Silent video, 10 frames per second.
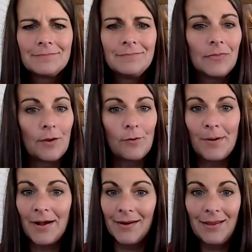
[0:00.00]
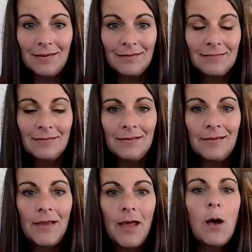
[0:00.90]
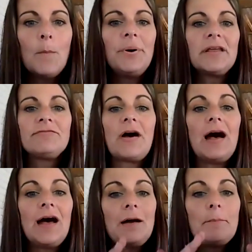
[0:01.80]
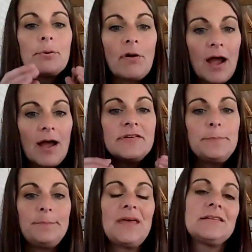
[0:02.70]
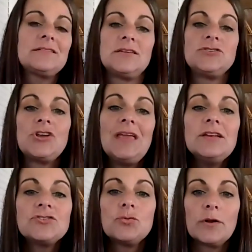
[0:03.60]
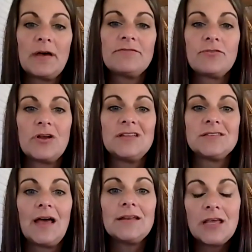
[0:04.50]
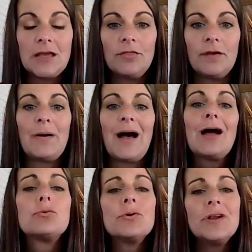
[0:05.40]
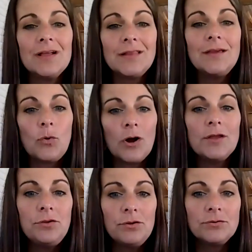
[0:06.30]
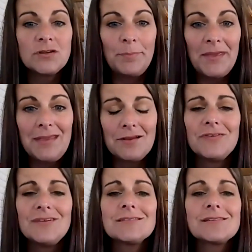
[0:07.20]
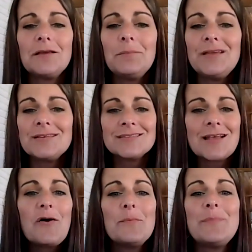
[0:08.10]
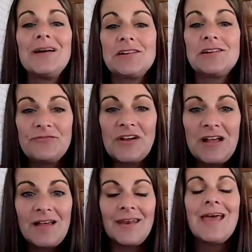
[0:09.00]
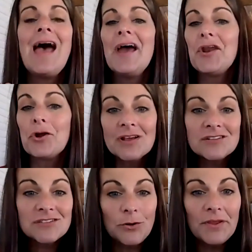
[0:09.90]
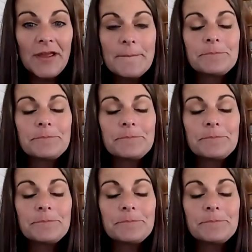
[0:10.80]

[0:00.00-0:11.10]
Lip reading: Nobody. But if I private message each one of my friends and I tell them, I really want you to be here. This is going to be so much fun. And our consultant,